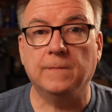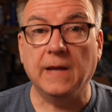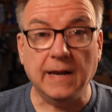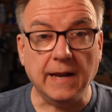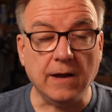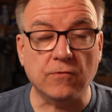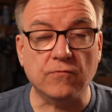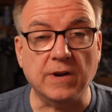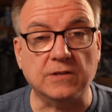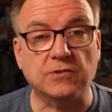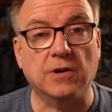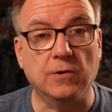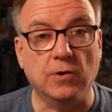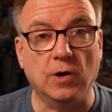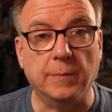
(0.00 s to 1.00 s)
In our
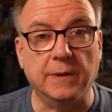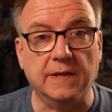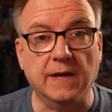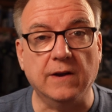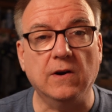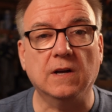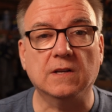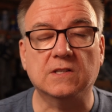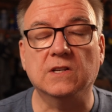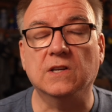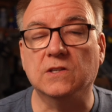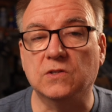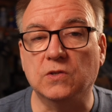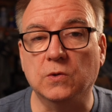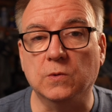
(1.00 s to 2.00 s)
retro hobby, there are
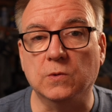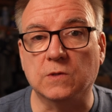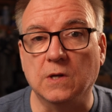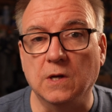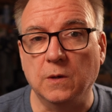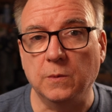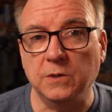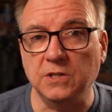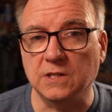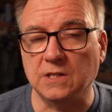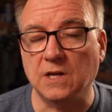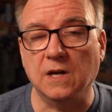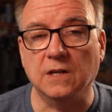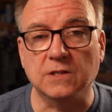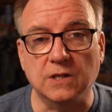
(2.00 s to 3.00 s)
certain tools we just
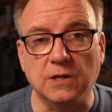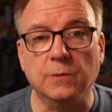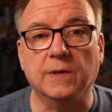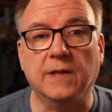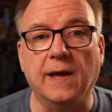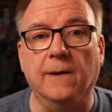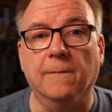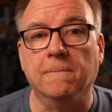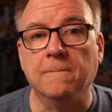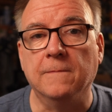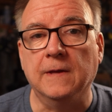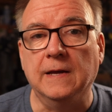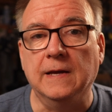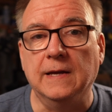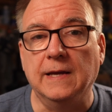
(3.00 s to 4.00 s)
can't do without.
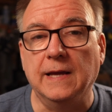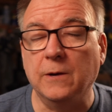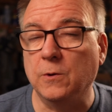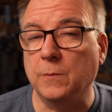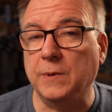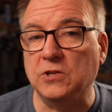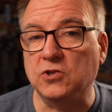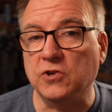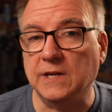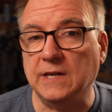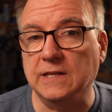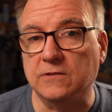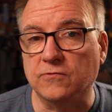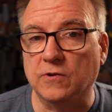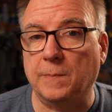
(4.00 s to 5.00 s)
It would be
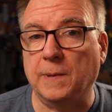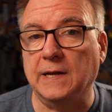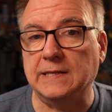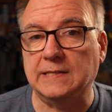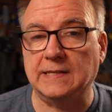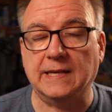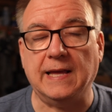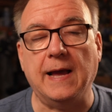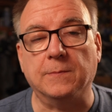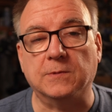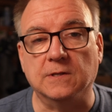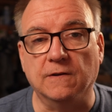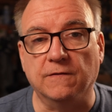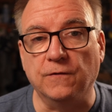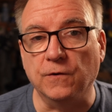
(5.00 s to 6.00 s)
tricky to replace the
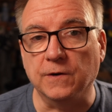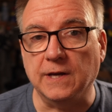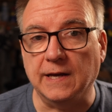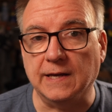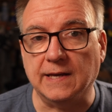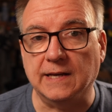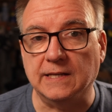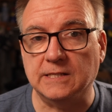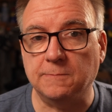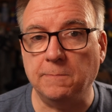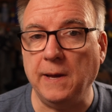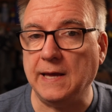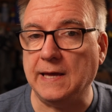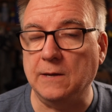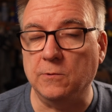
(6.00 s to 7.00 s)
caps on a 48K
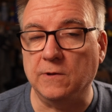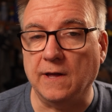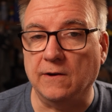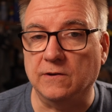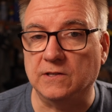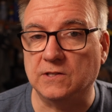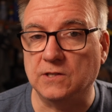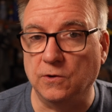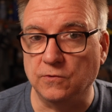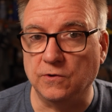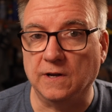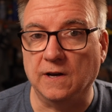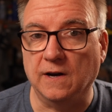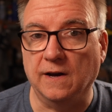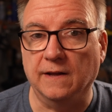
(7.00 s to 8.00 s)
Speccy without a
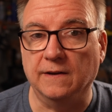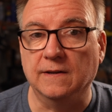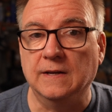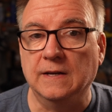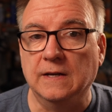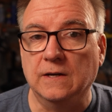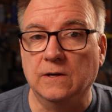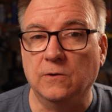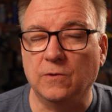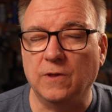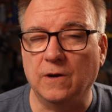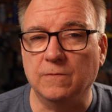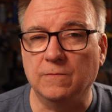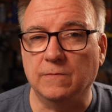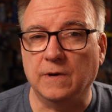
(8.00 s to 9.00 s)
soldering iron,
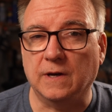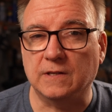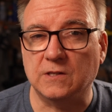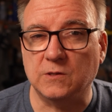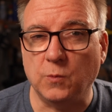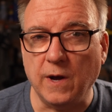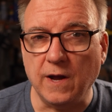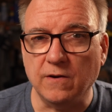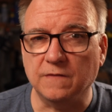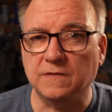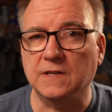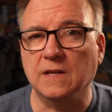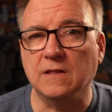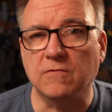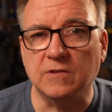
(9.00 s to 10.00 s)
although I swear I've
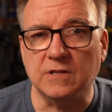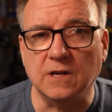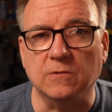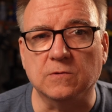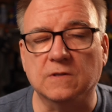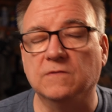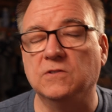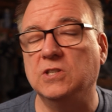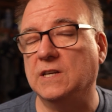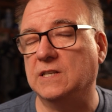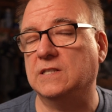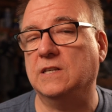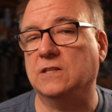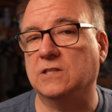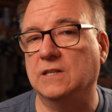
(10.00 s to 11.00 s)
seen the results of
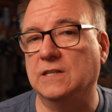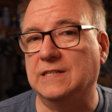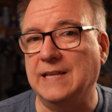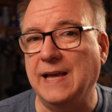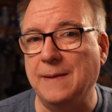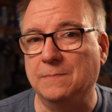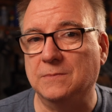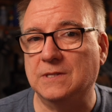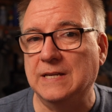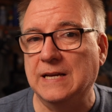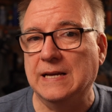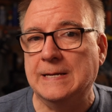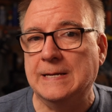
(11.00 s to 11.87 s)
just such an attempt.